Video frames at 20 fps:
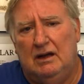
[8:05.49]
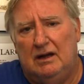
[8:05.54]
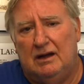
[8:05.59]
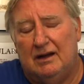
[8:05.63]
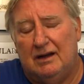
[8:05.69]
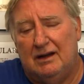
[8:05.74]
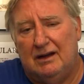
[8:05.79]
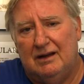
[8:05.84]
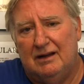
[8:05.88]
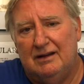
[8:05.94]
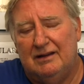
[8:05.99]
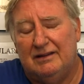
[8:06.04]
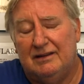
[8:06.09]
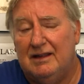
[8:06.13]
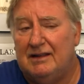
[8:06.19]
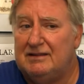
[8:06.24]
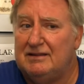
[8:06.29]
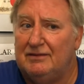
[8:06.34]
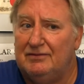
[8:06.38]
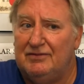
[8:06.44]
Uh,
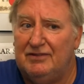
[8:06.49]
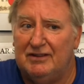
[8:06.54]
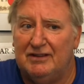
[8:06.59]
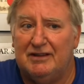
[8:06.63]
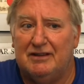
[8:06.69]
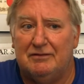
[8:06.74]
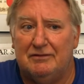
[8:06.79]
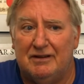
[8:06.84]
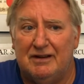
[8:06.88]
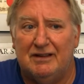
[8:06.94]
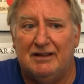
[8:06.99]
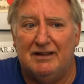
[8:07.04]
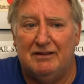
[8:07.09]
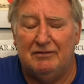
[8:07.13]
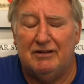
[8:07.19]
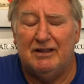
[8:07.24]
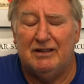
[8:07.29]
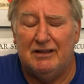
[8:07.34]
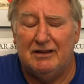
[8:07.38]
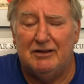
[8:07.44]
unless I'm feeling really,
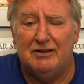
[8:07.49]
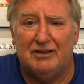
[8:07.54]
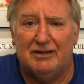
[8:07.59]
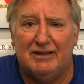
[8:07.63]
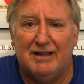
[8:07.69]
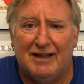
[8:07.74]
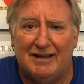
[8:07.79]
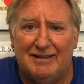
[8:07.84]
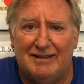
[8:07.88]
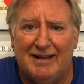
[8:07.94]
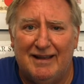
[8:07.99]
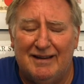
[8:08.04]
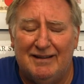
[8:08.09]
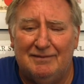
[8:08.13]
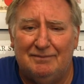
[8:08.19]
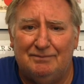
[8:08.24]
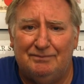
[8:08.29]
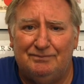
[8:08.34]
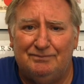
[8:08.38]
really good that day